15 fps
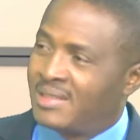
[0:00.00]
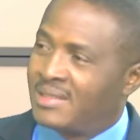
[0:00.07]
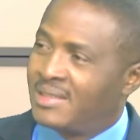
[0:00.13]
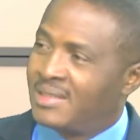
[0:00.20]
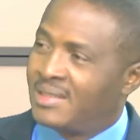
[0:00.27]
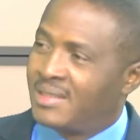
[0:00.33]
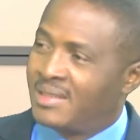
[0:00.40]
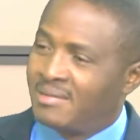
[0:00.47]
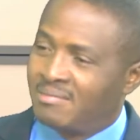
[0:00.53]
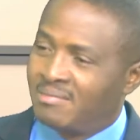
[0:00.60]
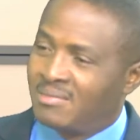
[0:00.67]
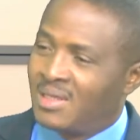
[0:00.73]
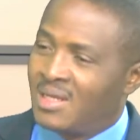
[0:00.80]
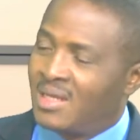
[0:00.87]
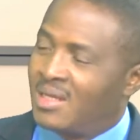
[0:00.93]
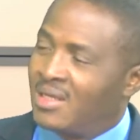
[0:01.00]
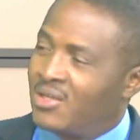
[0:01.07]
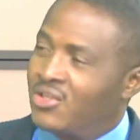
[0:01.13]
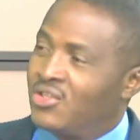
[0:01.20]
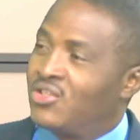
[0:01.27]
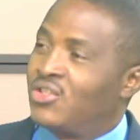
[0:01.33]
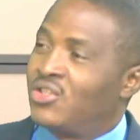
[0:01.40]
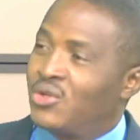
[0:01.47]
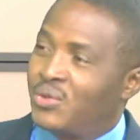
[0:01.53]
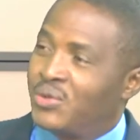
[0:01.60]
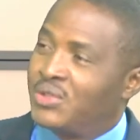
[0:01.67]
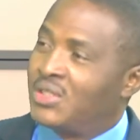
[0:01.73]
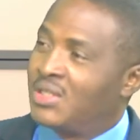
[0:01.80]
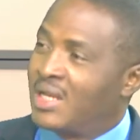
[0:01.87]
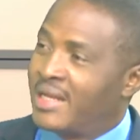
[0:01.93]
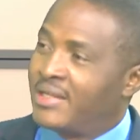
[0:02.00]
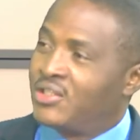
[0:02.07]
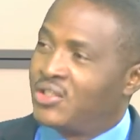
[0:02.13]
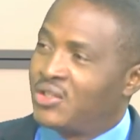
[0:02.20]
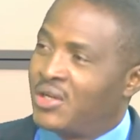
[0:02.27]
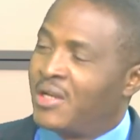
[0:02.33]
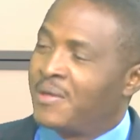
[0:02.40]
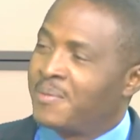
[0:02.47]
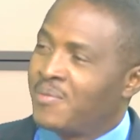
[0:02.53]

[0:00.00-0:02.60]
in insecurity in Nigeria,